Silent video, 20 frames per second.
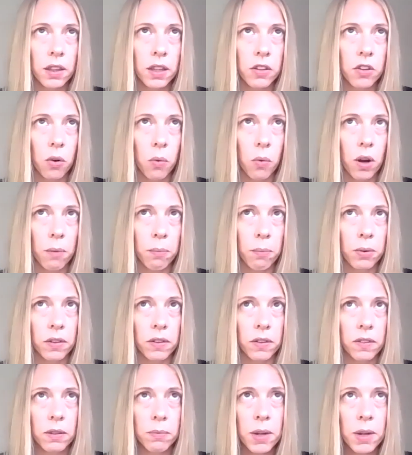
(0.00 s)
they don't want to
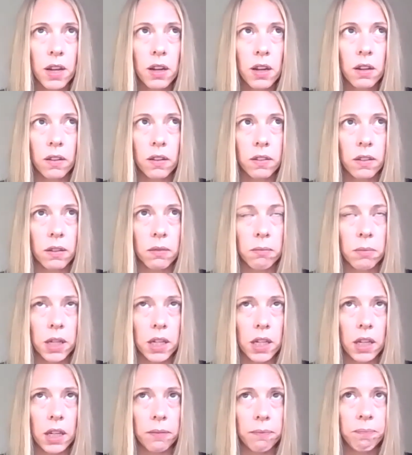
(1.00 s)
participate doesn't
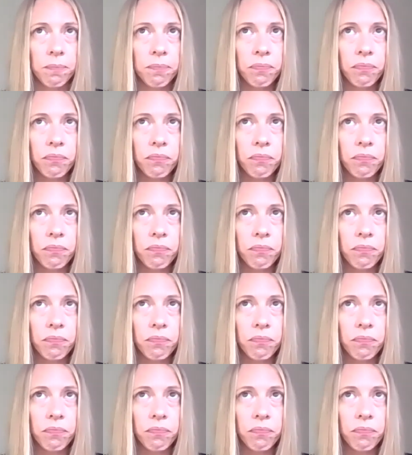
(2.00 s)
mean